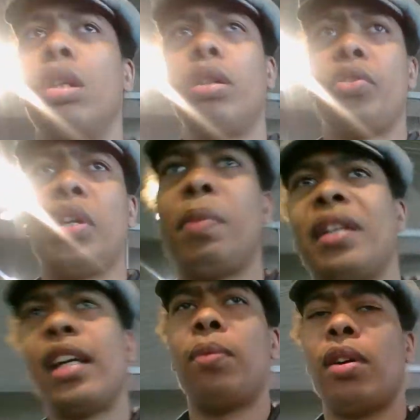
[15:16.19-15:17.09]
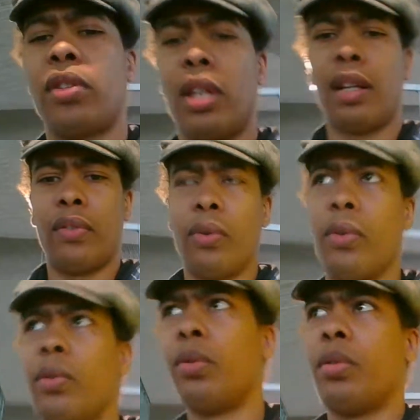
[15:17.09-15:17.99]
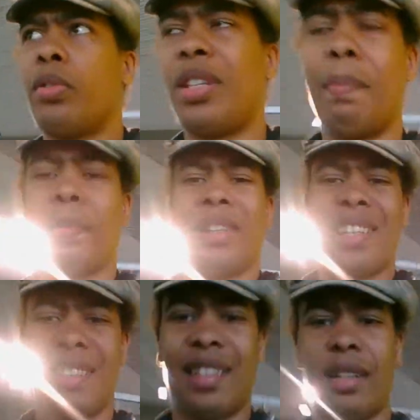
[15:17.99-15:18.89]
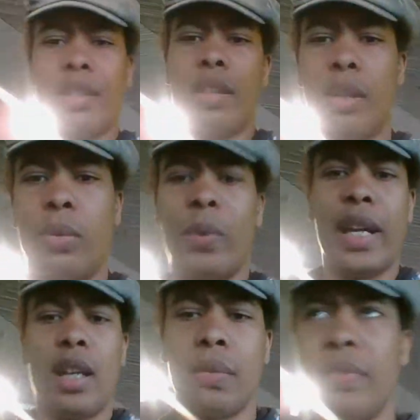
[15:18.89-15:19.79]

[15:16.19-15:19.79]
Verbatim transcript: You see, but that was a too simplistic way of